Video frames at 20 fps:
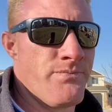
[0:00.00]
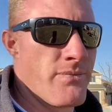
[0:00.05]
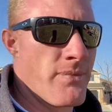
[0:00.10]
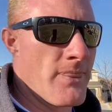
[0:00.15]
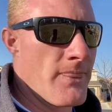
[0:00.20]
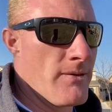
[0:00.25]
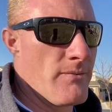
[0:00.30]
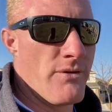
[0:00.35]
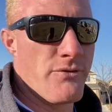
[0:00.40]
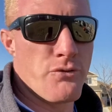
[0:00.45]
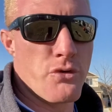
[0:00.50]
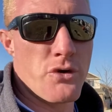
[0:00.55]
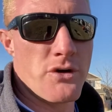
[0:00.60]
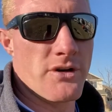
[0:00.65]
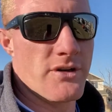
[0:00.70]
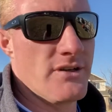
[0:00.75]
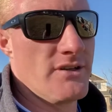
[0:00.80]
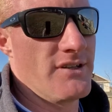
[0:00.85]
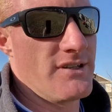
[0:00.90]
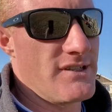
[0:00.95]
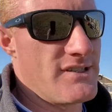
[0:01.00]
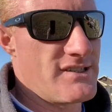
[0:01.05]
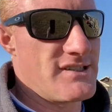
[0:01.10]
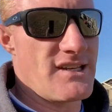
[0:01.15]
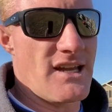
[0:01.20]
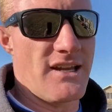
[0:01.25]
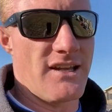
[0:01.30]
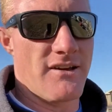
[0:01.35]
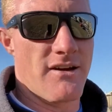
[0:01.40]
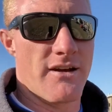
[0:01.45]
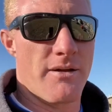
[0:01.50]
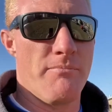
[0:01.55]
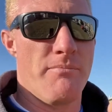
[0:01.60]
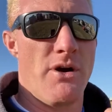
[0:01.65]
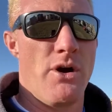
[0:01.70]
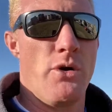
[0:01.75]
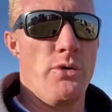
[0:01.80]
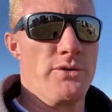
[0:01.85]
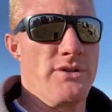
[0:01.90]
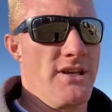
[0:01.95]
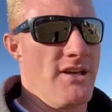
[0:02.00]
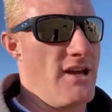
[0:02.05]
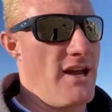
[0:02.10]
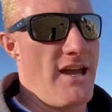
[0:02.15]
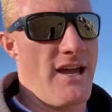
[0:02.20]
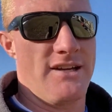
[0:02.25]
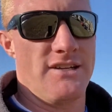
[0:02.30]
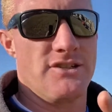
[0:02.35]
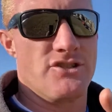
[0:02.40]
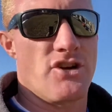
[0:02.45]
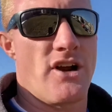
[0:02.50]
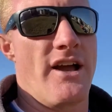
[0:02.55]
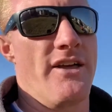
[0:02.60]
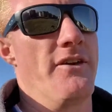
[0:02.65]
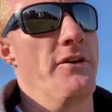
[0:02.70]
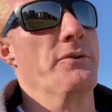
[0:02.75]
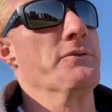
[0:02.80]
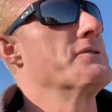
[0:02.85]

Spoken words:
before setting on a boat, I had to try those.